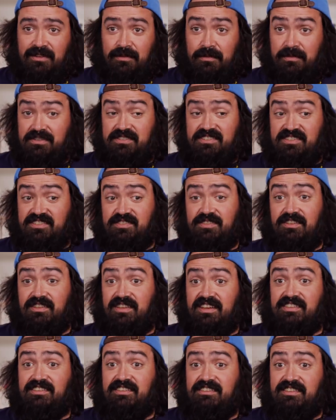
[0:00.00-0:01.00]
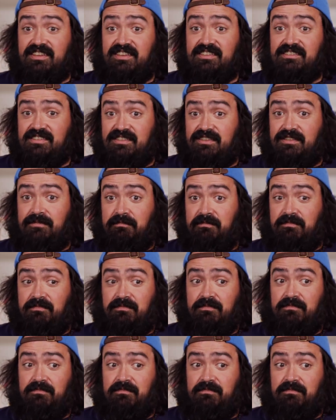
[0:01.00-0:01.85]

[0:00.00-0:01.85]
Well, it's because you like the taste of the